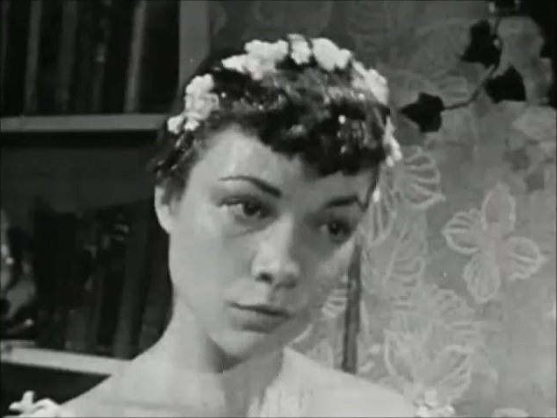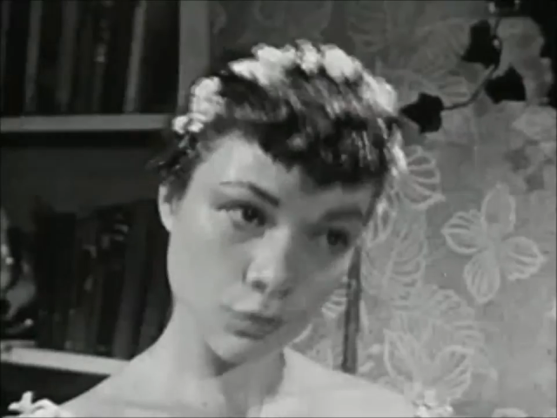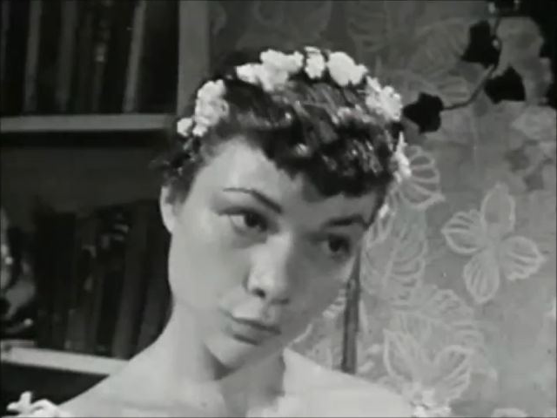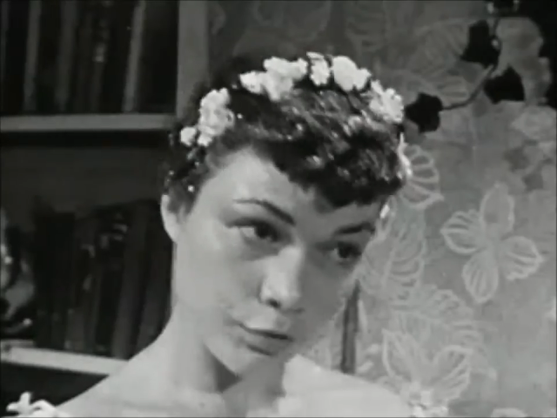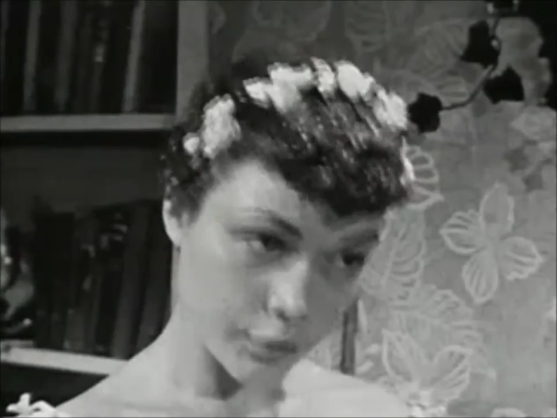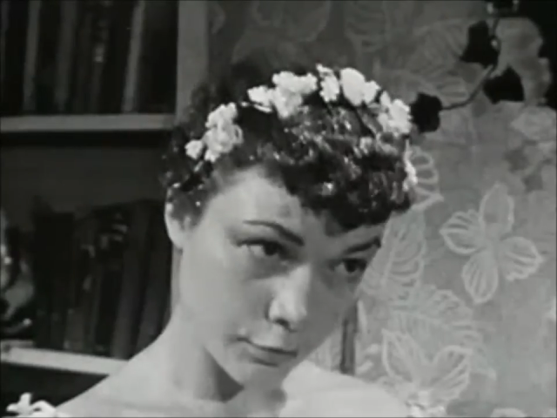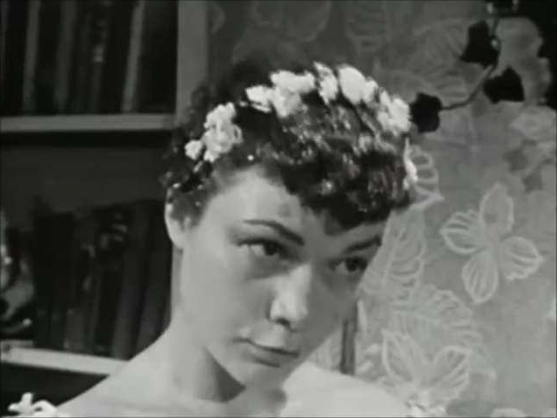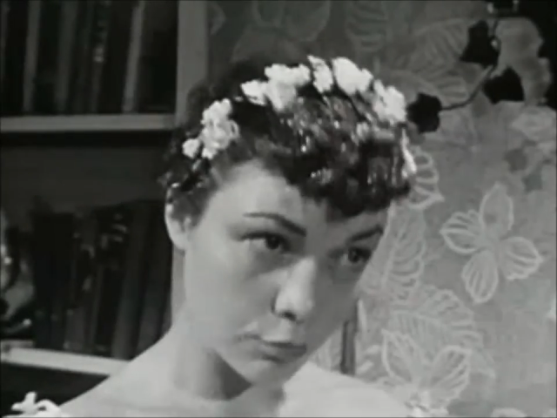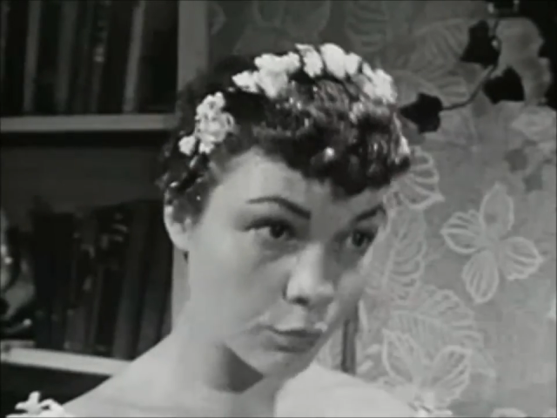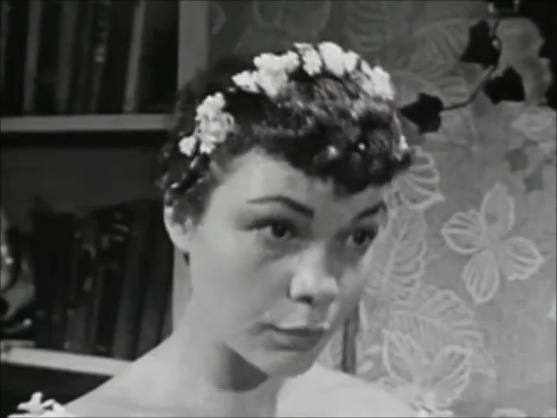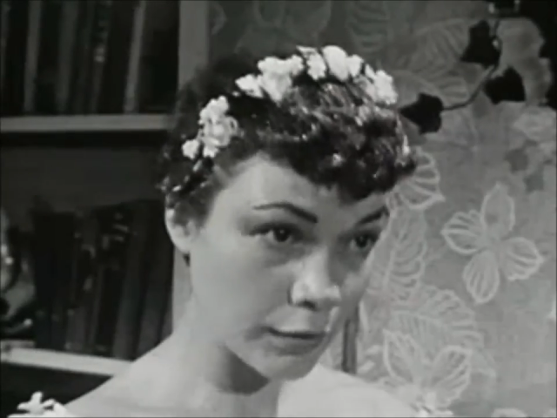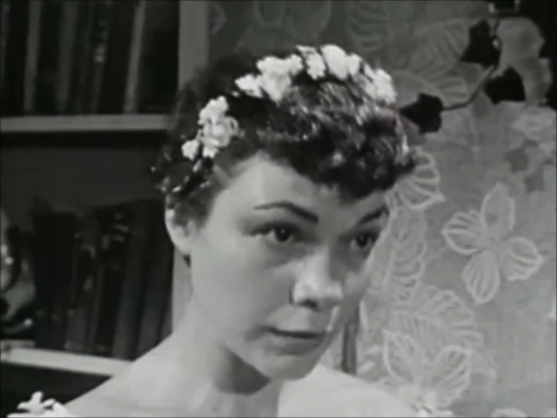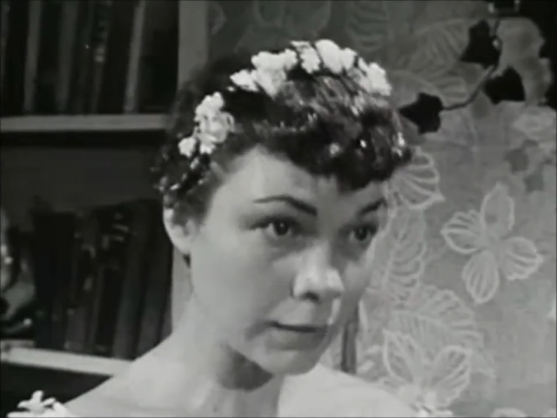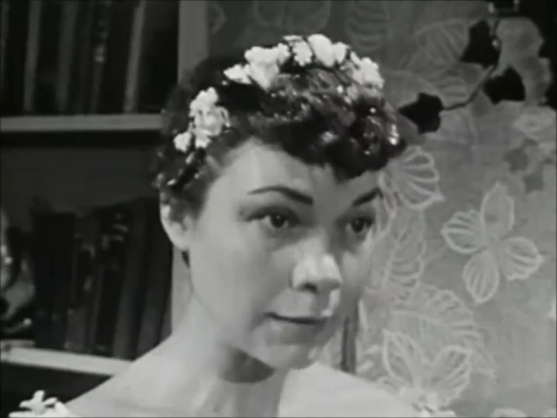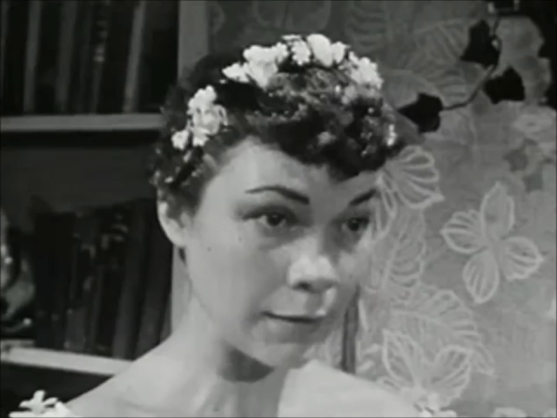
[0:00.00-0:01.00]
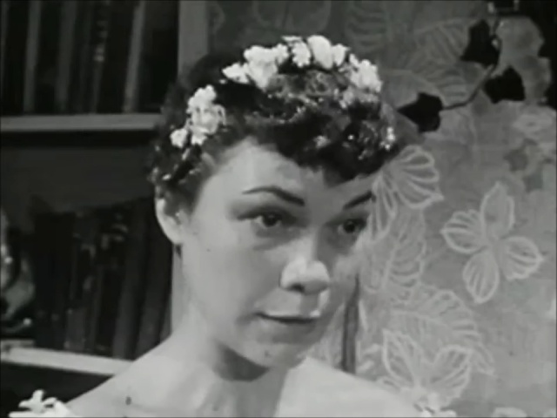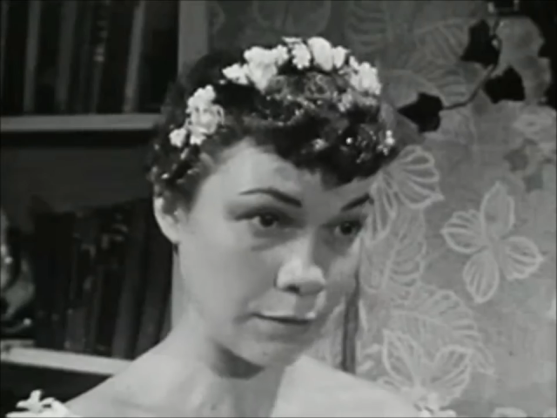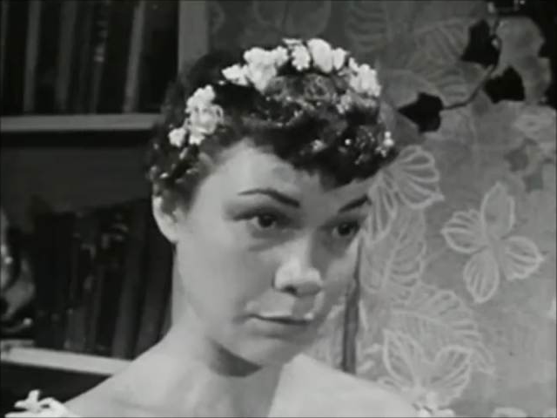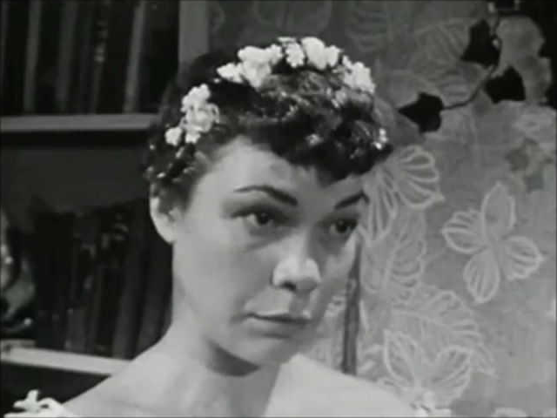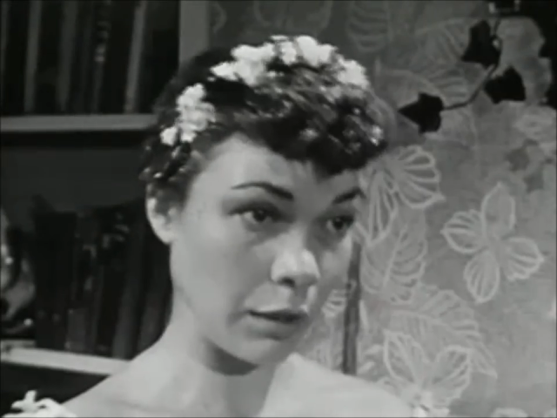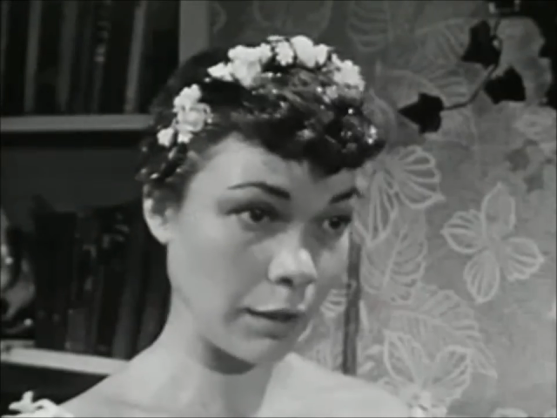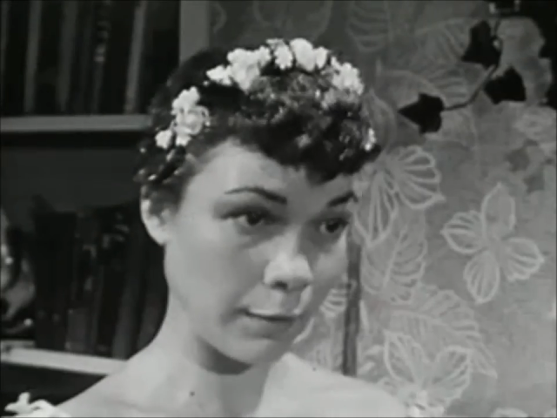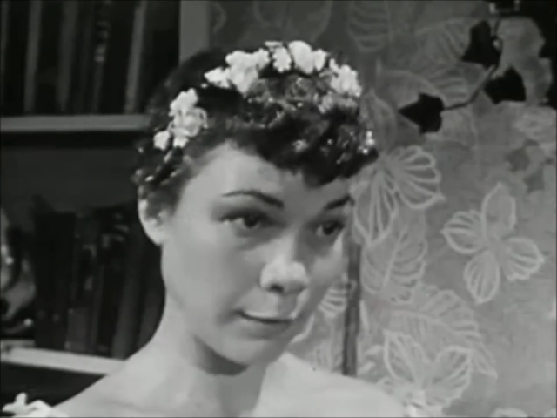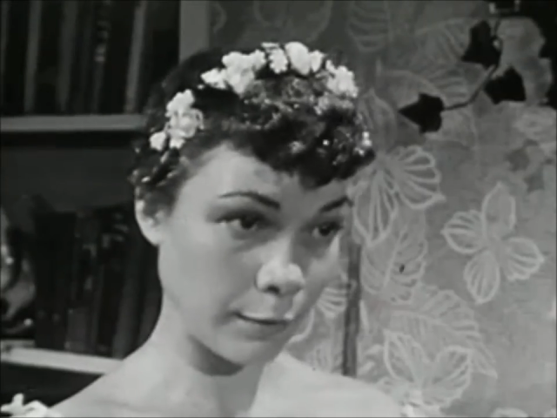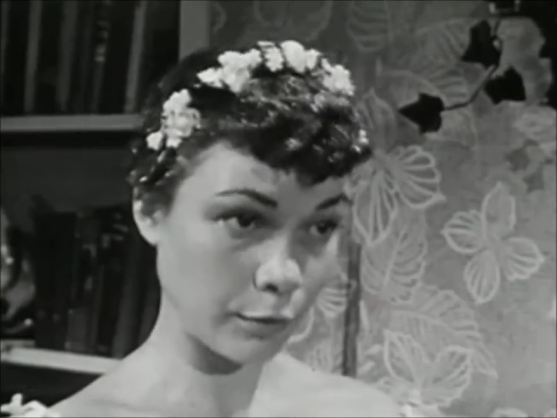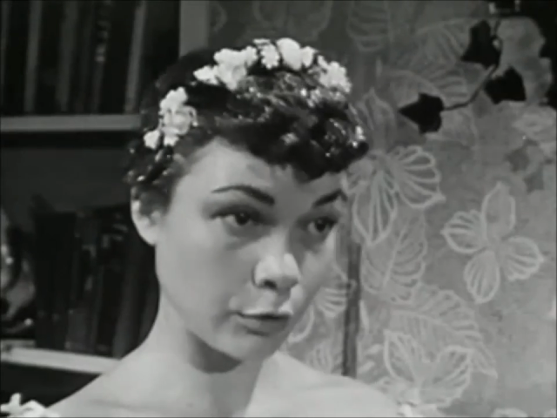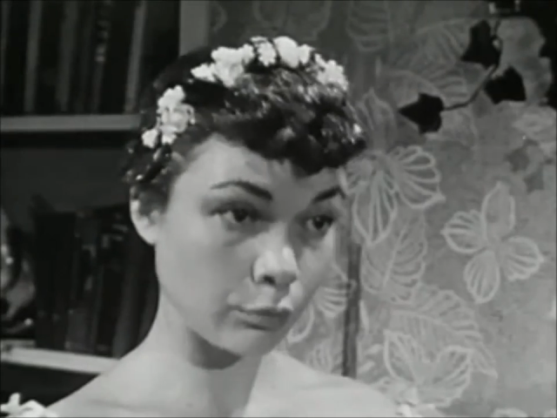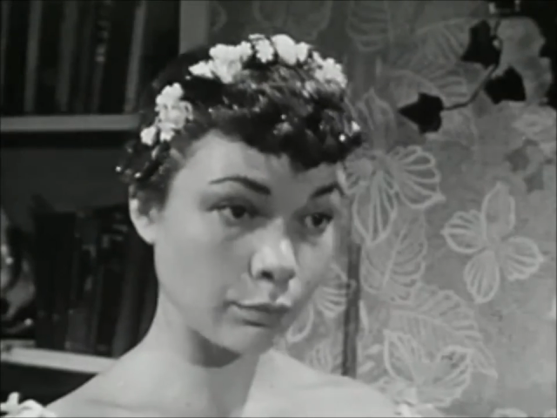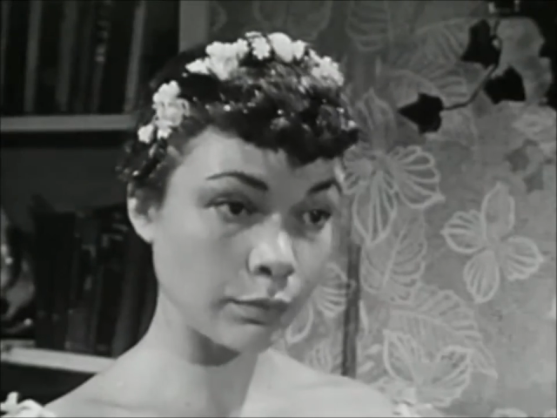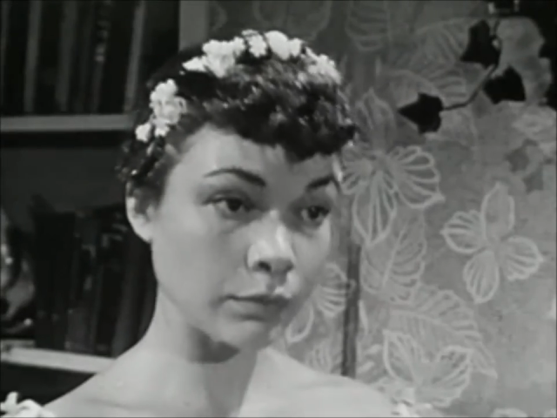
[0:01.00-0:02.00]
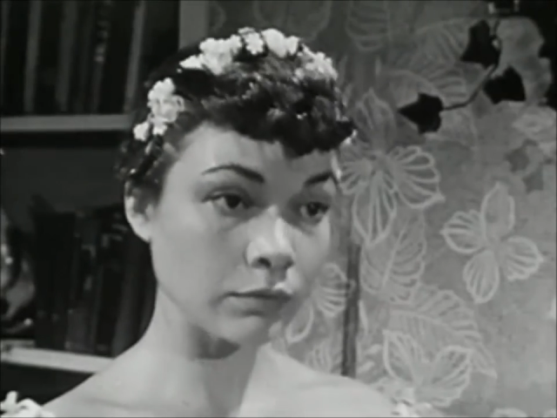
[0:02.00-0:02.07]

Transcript: You didn't really need my help.